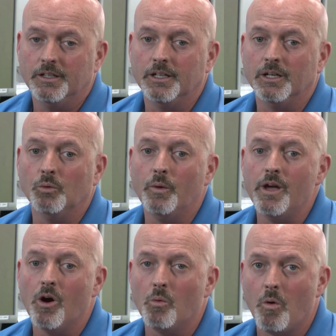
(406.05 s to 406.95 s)

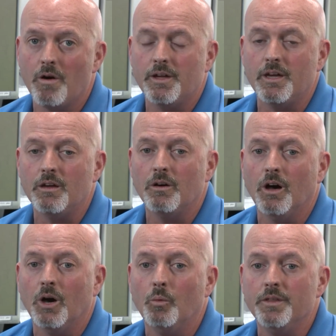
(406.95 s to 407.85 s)
We are working
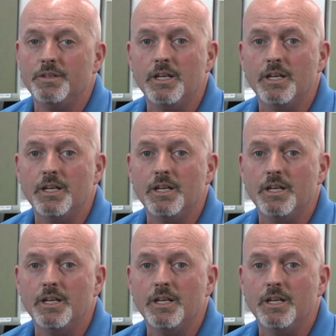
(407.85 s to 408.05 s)
with